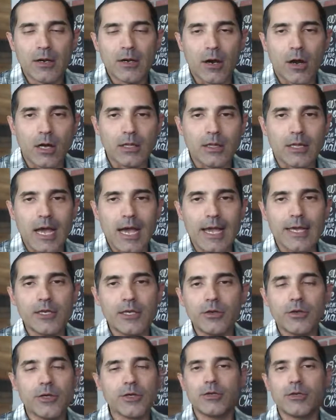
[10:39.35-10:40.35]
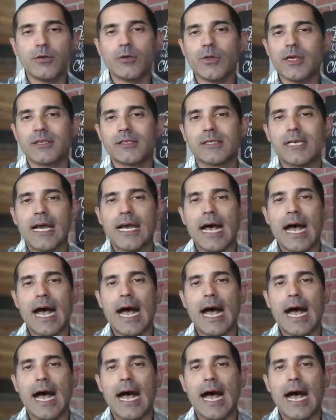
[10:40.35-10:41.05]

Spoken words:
online. You can do this.